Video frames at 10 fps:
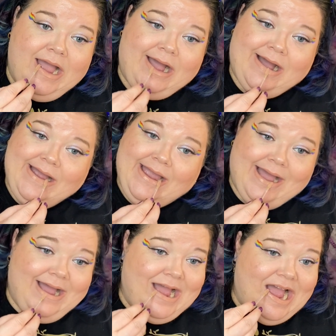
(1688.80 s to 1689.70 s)
Oh, yeah.
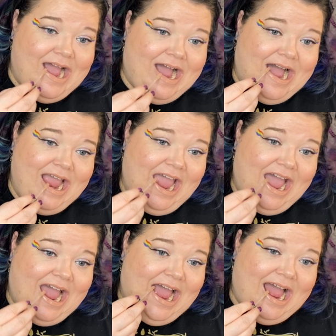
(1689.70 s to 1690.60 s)
Oh, yeah.
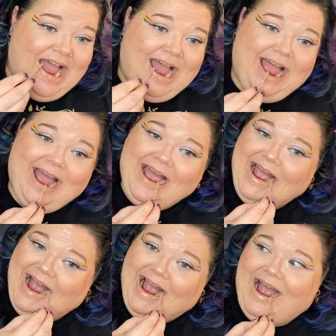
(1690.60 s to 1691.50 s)

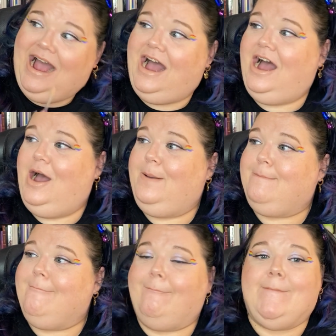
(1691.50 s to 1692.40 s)
Uh-huh.
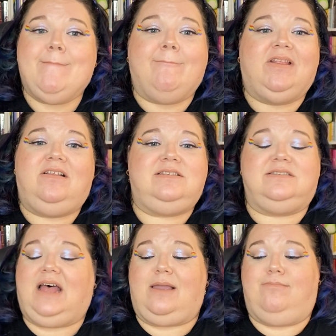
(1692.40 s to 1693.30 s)
This
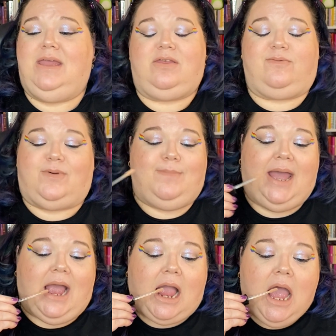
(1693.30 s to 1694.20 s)
is like Myth from
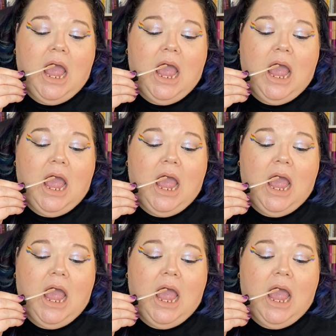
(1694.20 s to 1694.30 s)
MAC.